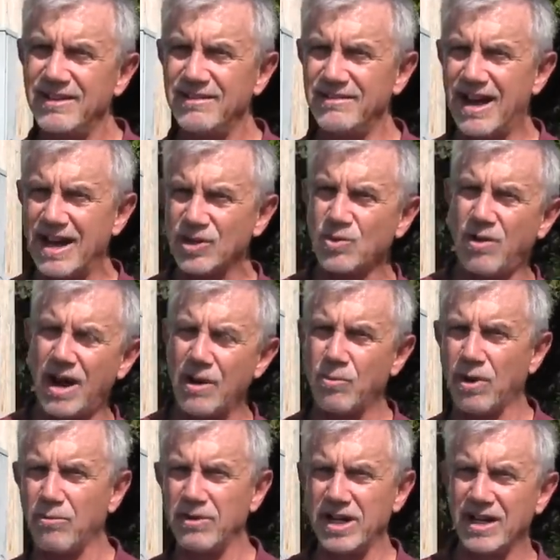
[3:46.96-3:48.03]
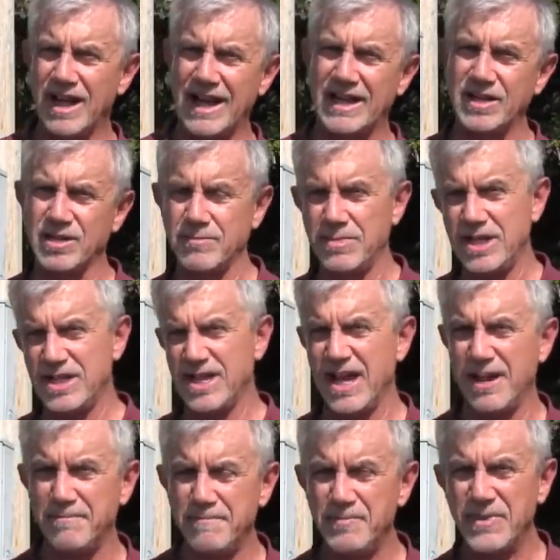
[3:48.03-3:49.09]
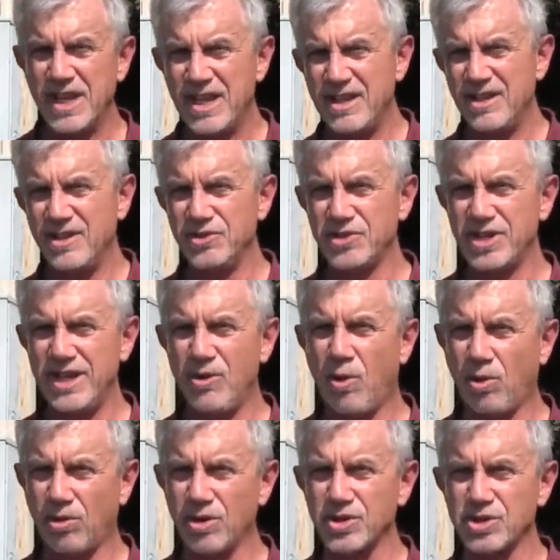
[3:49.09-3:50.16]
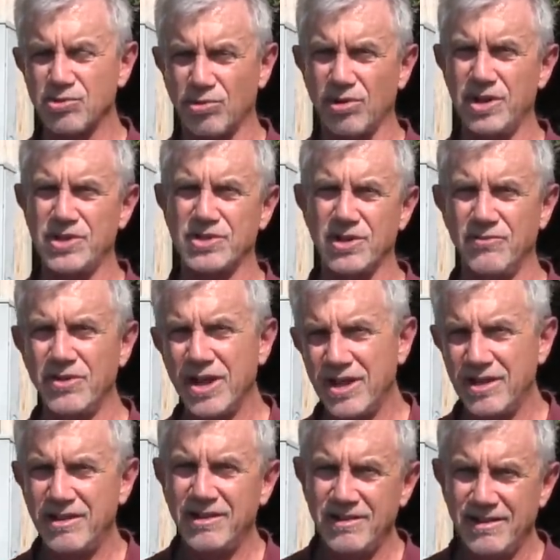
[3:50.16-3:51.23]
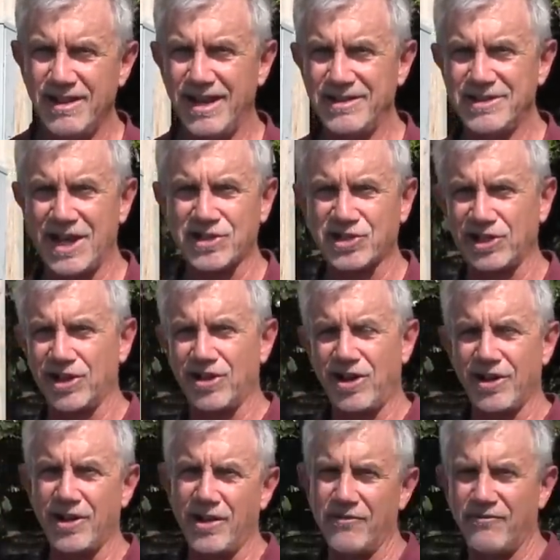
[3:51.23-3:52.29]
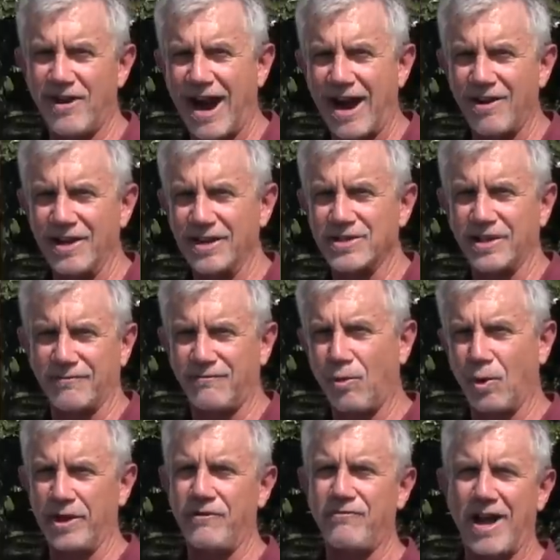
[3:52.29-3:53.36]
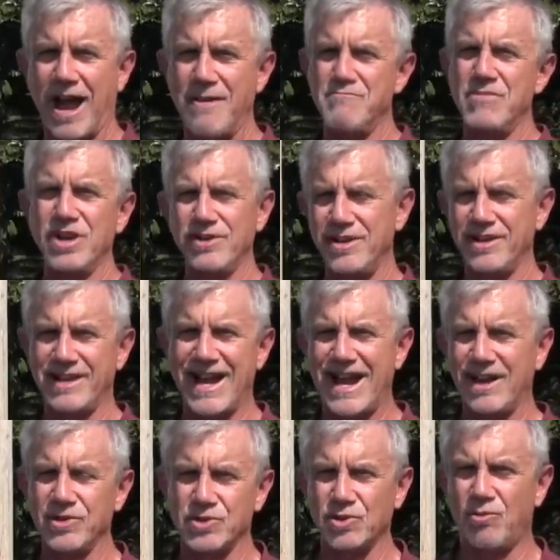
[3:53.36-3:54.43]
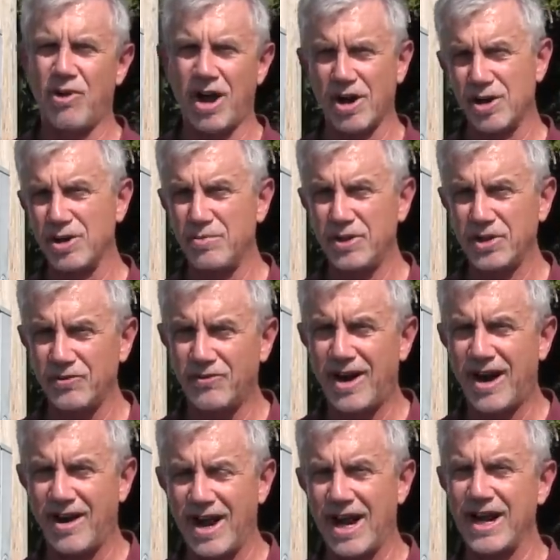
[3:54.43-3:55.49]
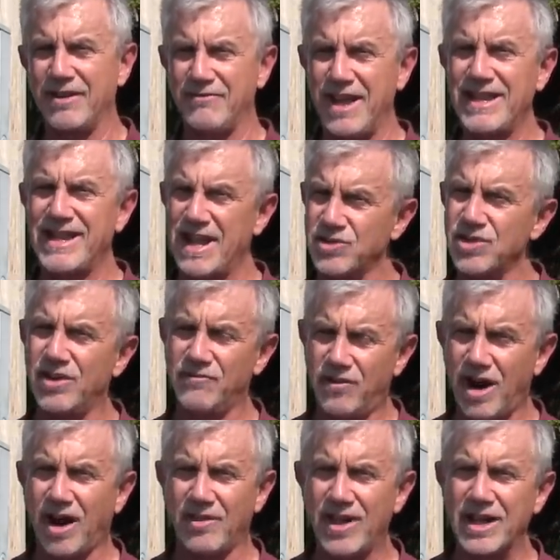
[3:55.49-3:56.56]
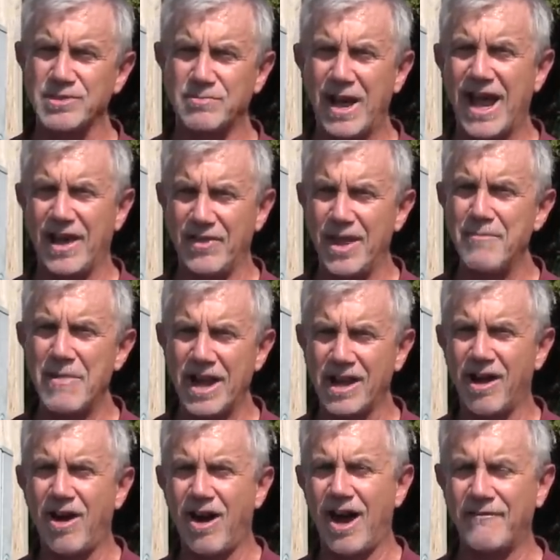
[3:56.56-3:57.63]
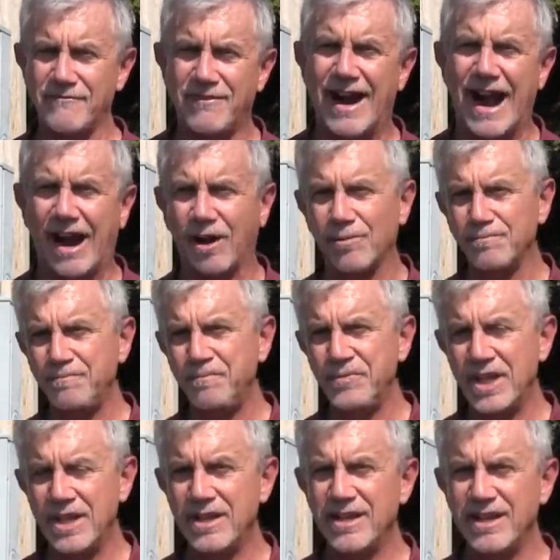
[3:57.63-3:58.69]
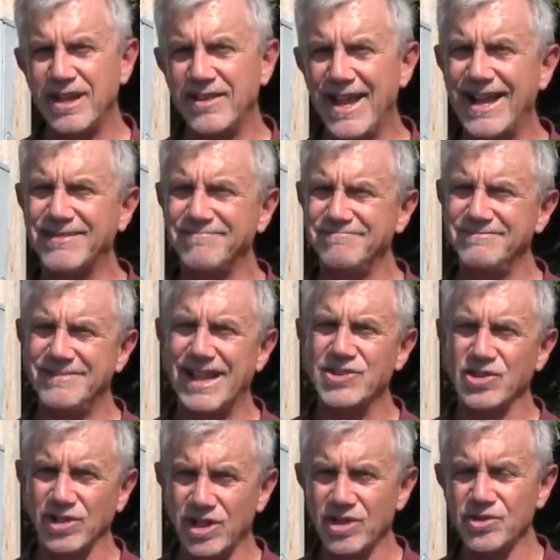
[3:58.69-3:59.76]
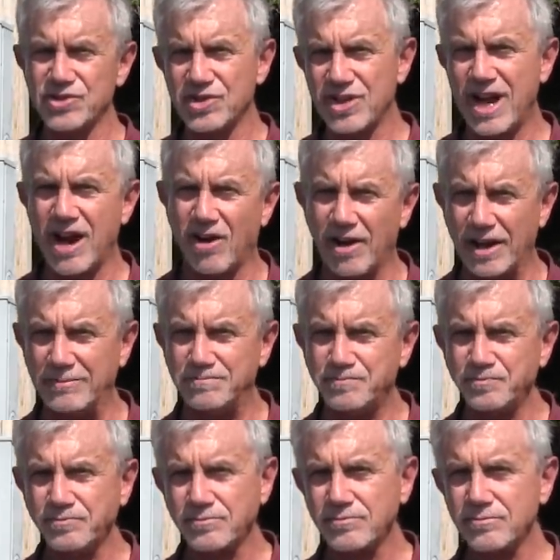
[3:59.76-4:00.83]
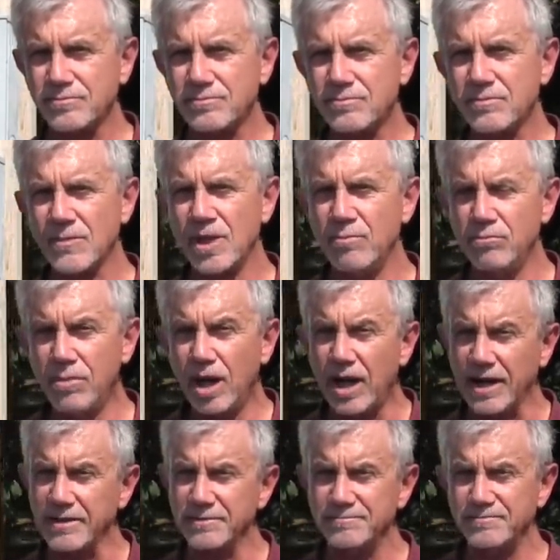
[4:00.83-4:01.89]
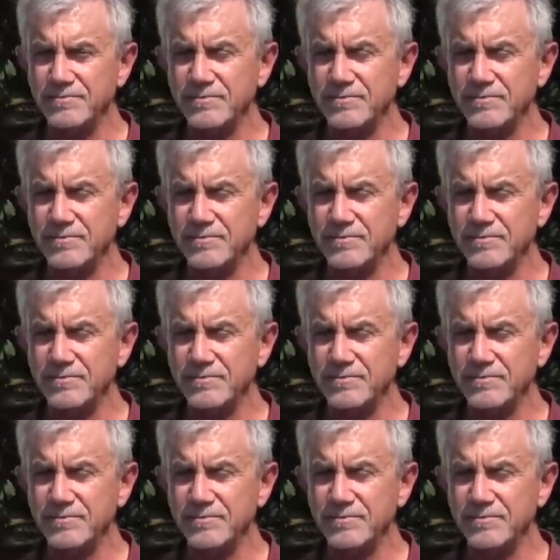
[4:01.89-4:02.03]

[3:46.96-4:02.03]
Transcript: not quite where we'd like it to be yet. You see horror stories of a Tesla caught on fire and it took 45 million gallons of water to put the fire out. If they catch on fire, that's bad. They make a hot fire. And that, that's a little scary. But